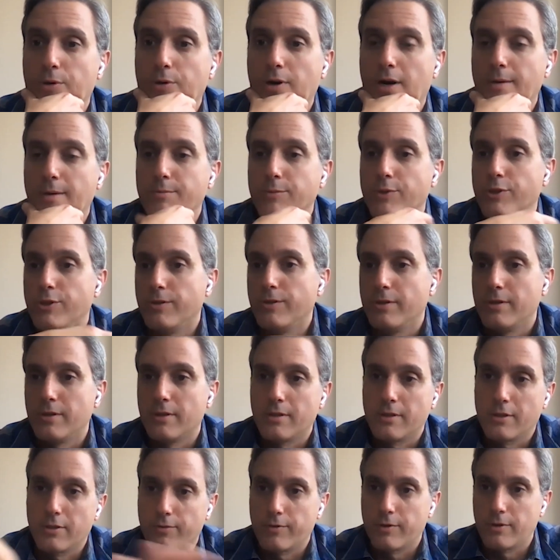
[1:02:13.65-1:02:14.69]
Prime Junior
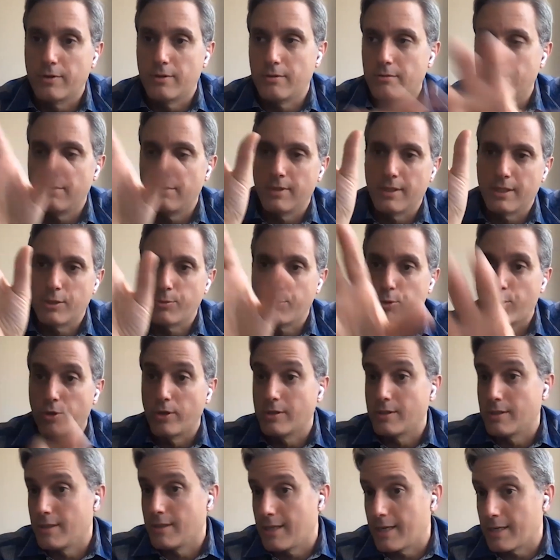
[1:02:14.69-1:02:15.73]
Silver
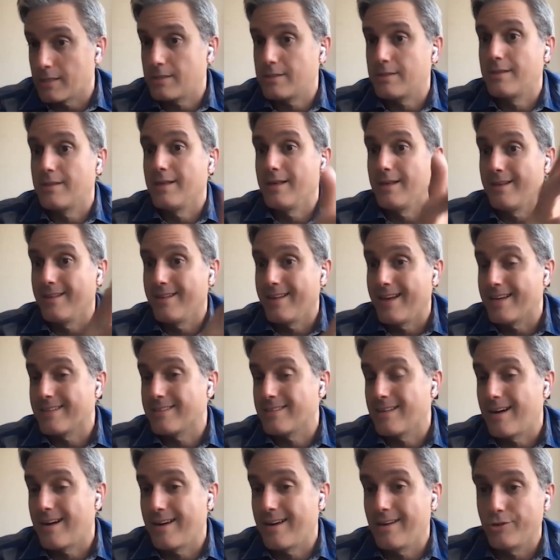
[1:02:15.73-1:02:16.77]
Explorers Index. The
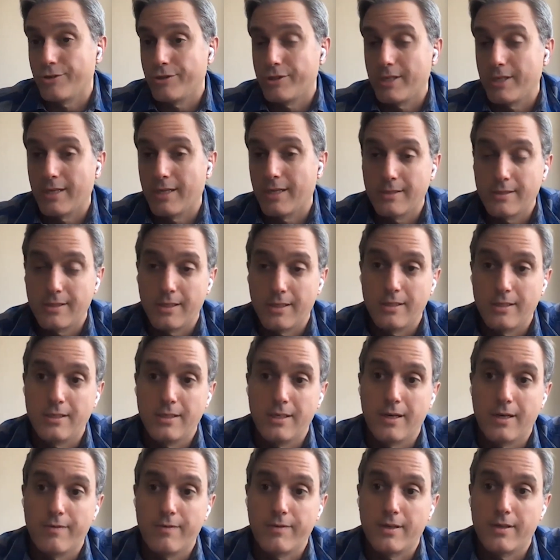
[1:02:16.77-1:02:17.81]
SILJ is the
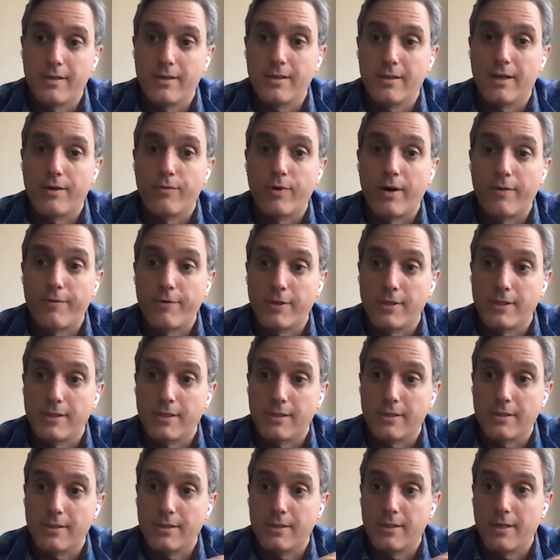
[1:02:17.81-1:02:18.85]
ETF that
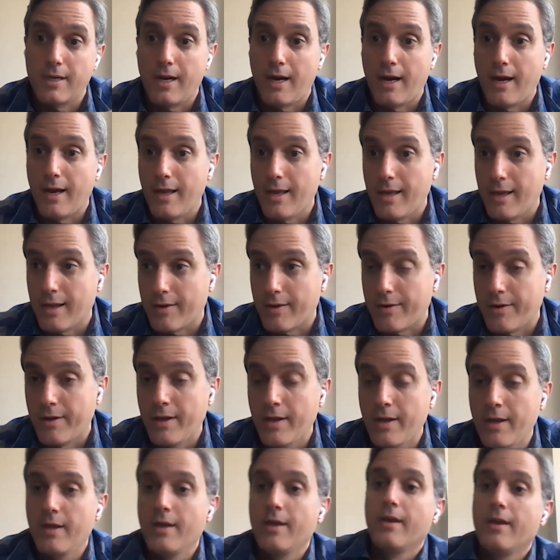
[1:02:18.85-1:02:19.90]
references it.
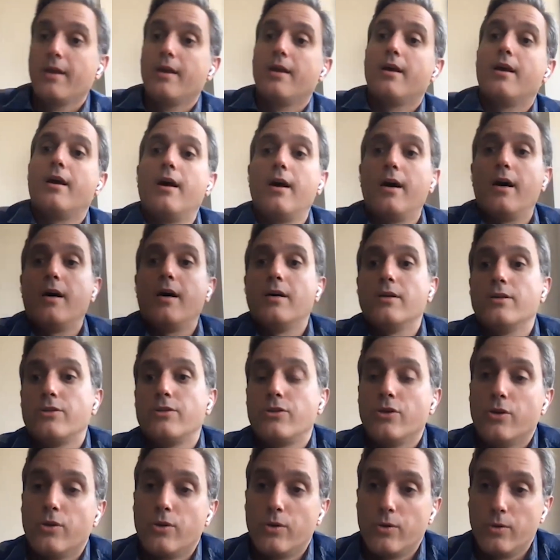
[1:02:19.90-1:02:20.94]

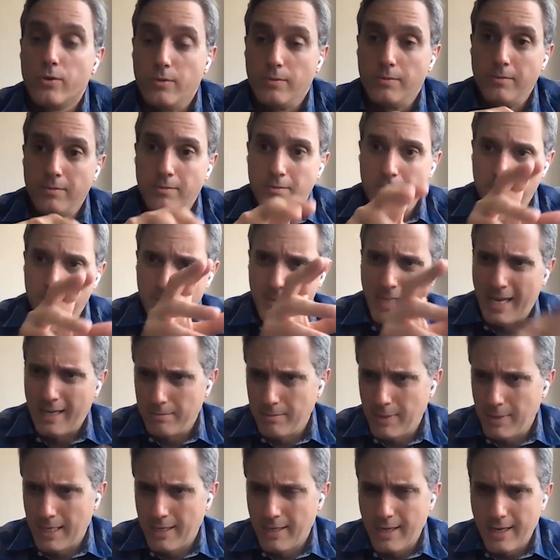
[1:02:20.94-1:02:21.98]
So
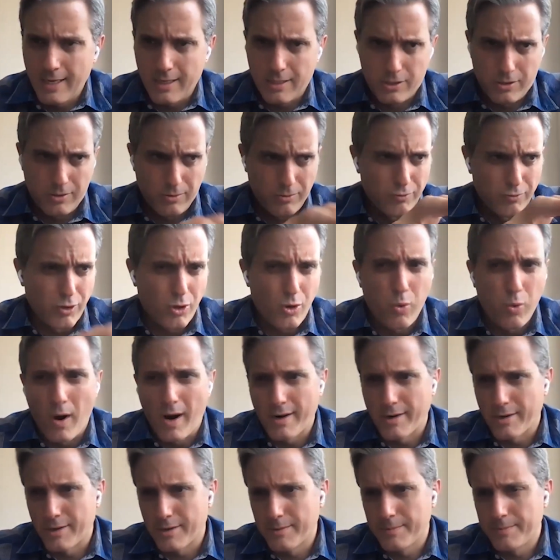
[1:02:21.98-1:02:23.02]
that index
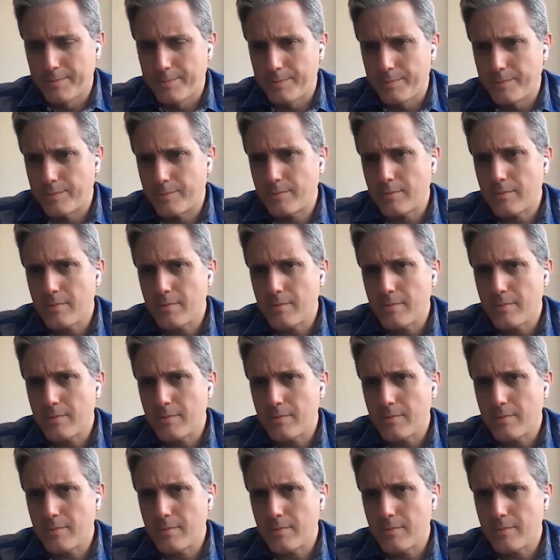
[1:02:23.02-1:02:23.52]
required